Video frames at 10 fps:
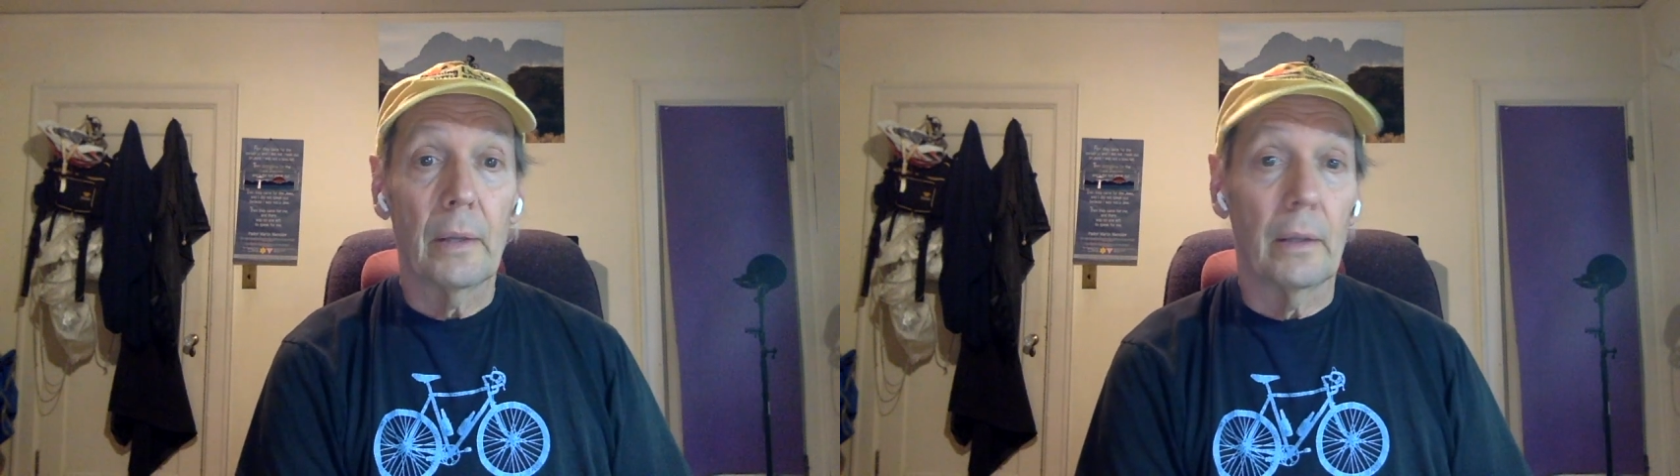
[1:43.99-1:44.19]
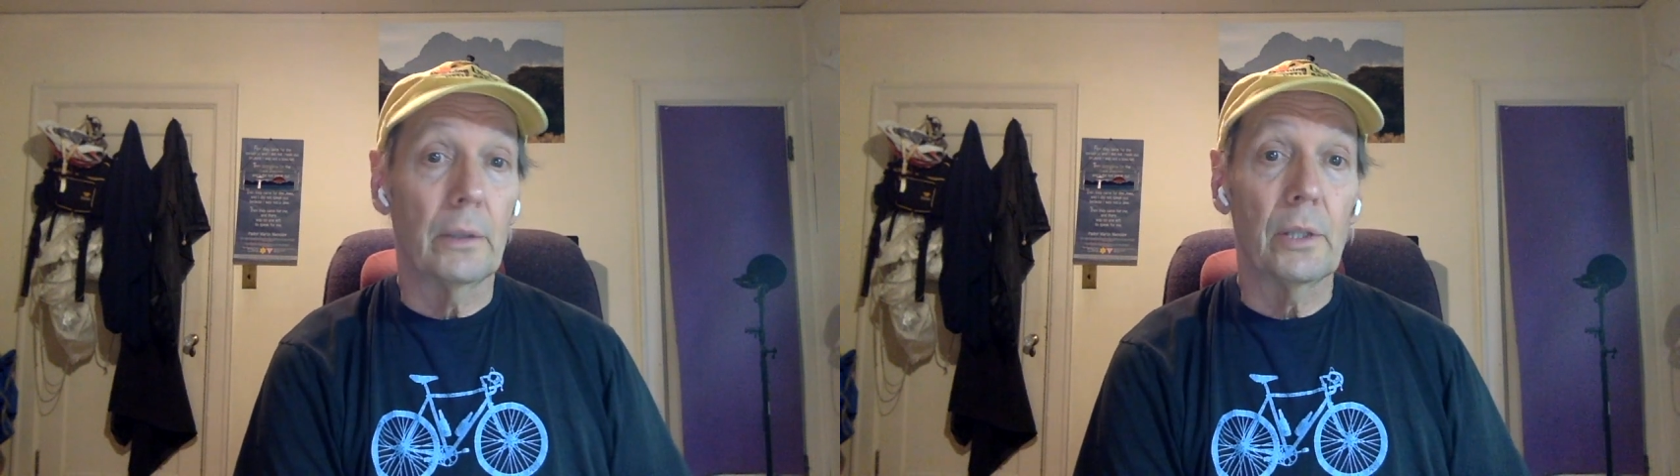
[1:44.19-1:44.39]

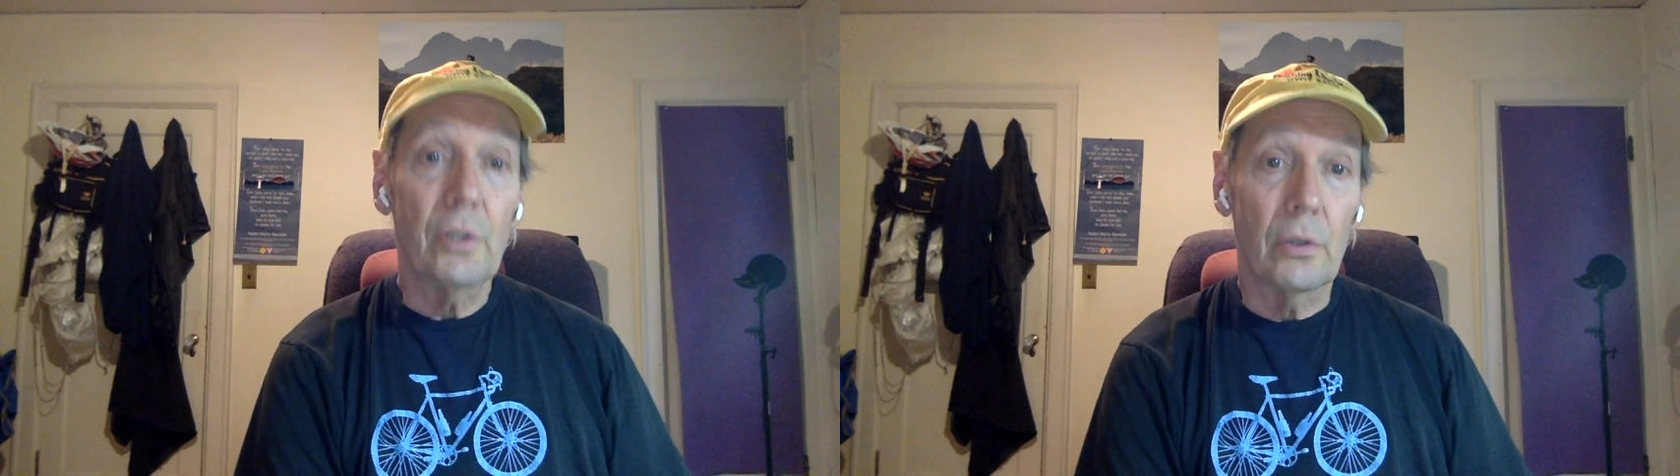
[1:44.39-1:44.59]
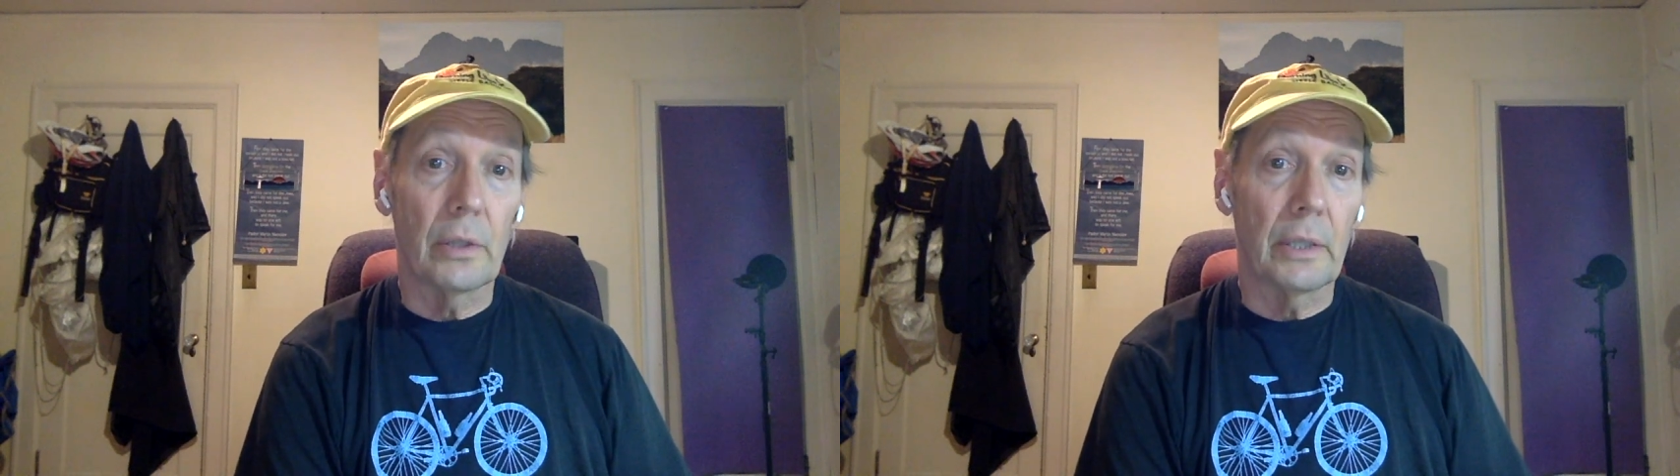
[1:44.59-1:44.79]

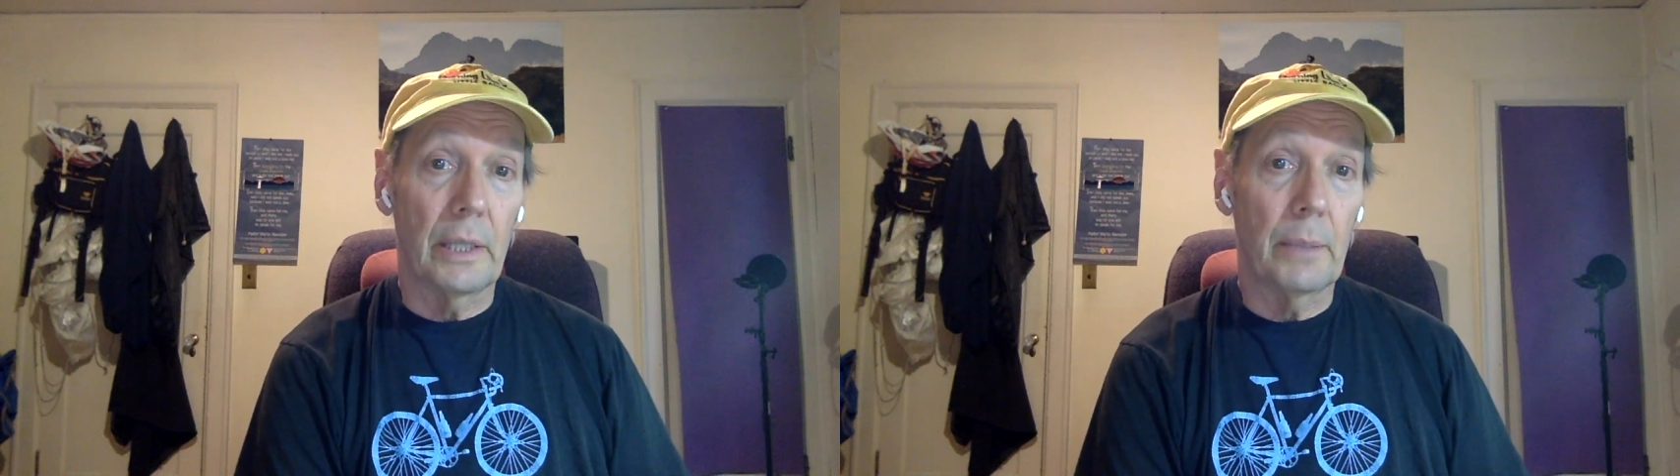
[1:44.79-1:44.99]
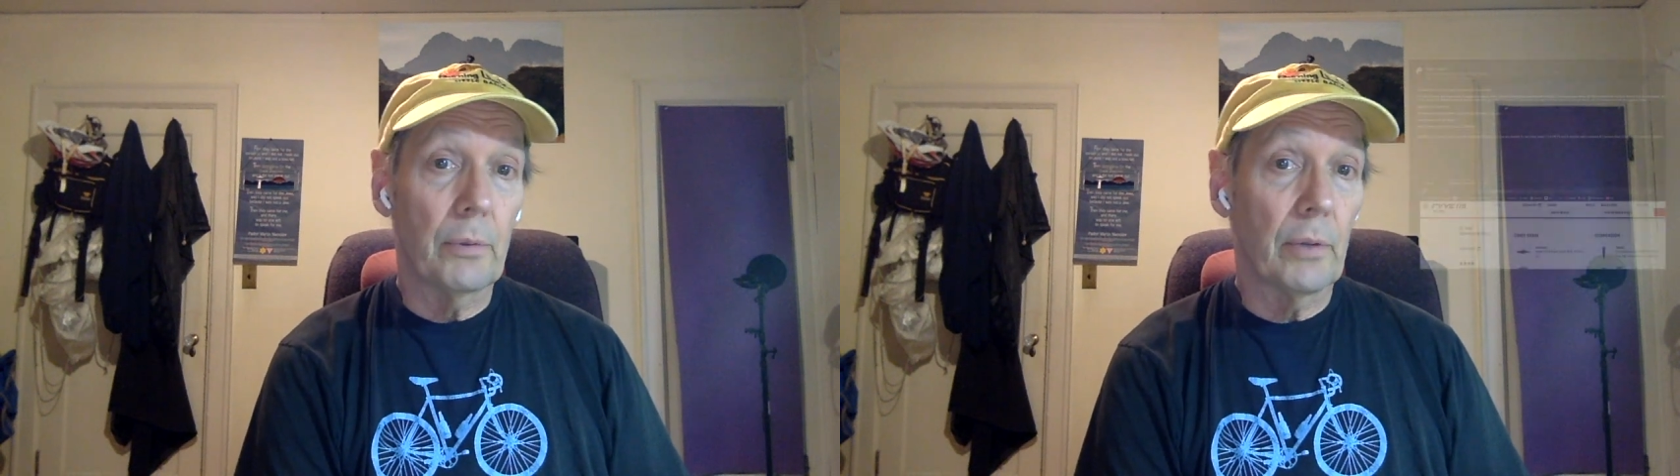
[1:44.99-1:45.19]
Additionally,
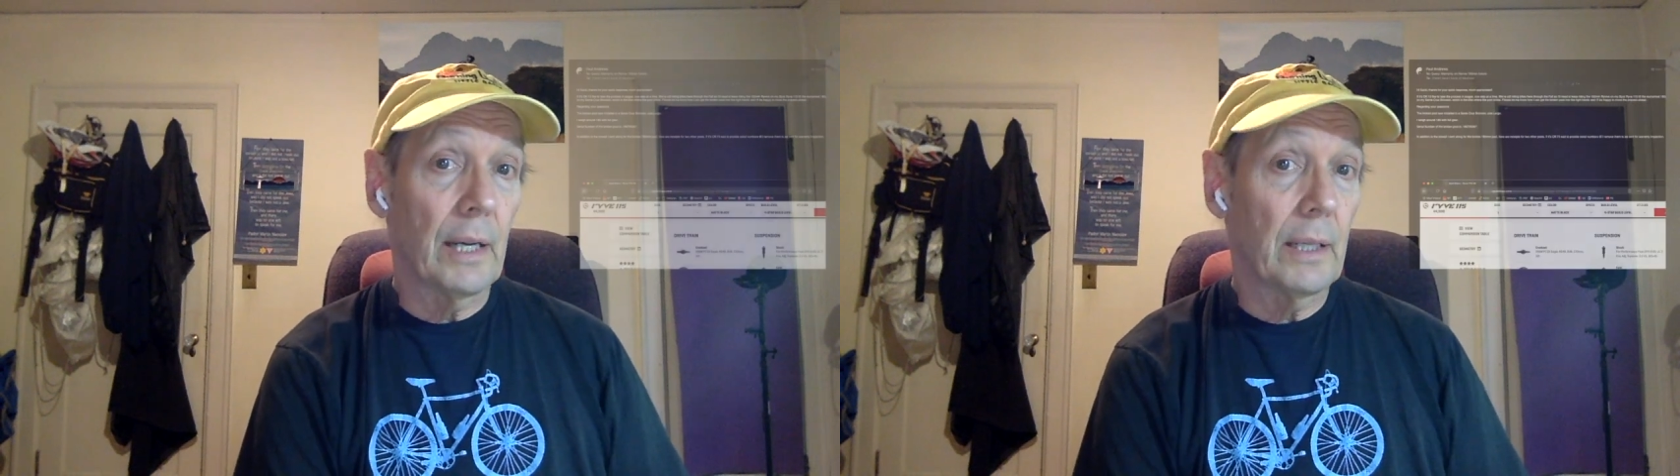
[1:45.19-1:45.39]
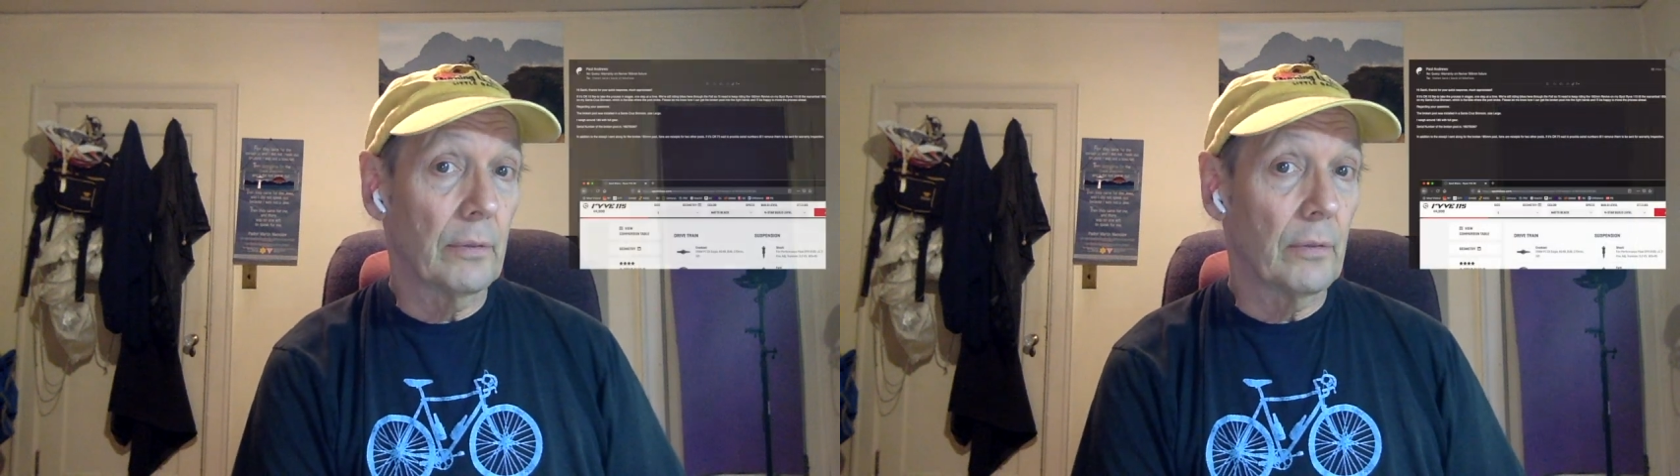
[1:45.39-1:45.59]
keep
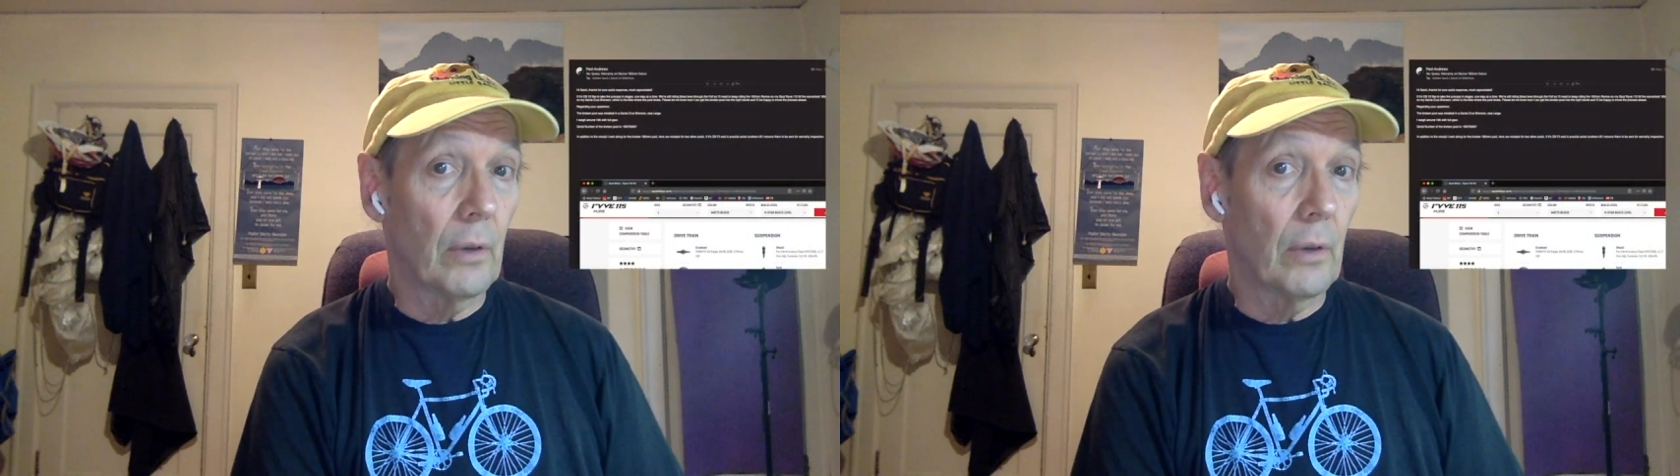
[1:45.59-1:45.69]
track of